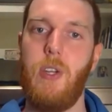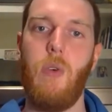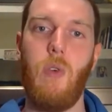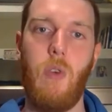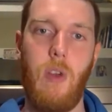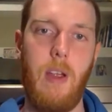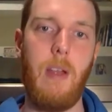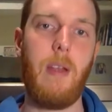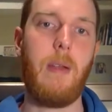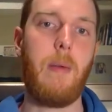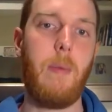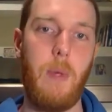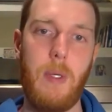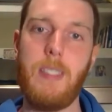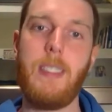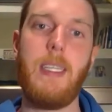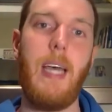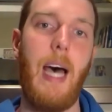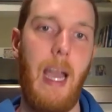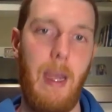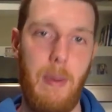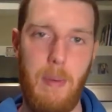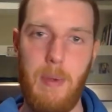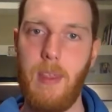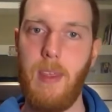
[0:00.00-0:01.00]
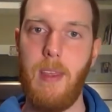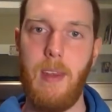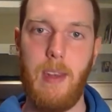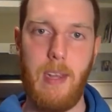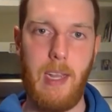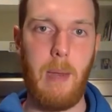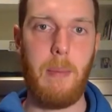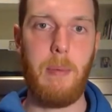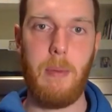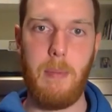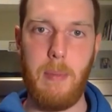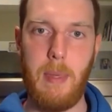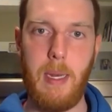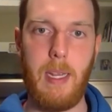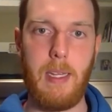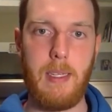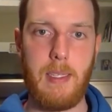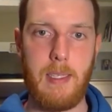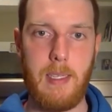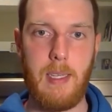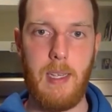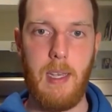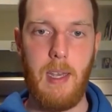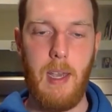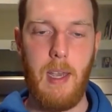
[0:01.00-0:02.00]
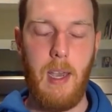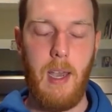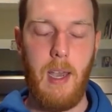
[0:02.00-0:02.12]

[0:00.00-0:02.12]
or I will die within a couple minutes.